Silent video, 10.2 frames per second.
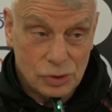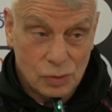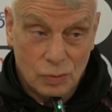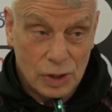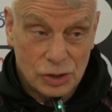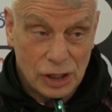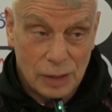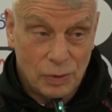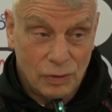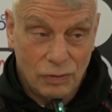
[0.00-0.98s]
some way,
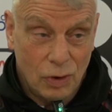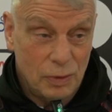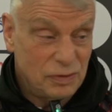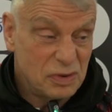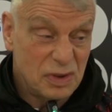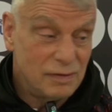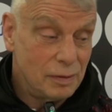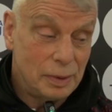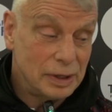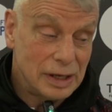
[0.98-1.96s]
shape or form. If you give
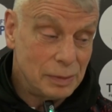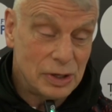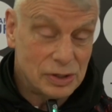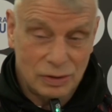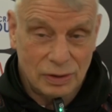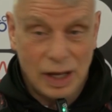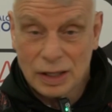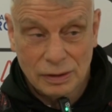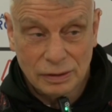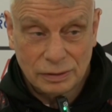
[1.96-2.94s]
them any gimmies, they'll
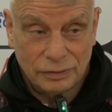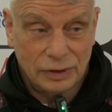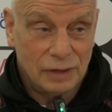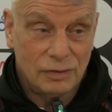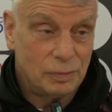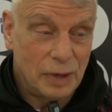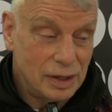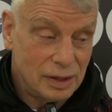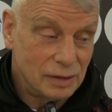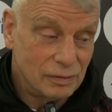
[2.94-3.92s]
get you. If you give them
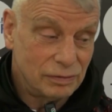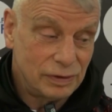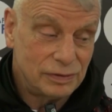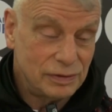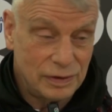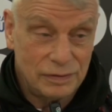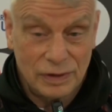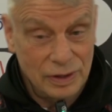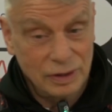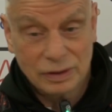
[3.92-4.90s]
anything
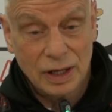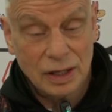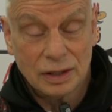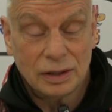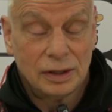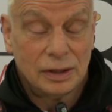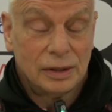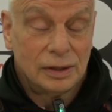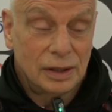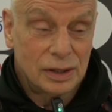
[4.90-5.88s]
50-50, they'll get you.
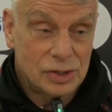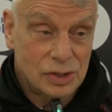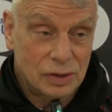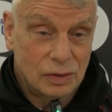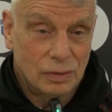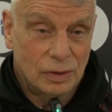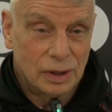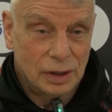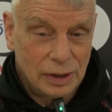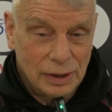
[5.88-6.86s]
And
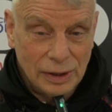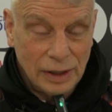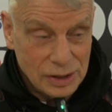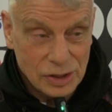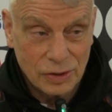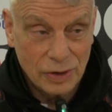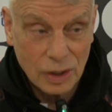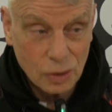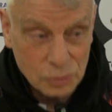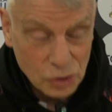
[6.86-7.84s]
so it's a great
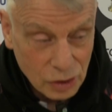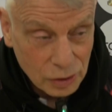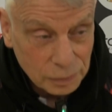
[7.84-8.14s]
cup draw.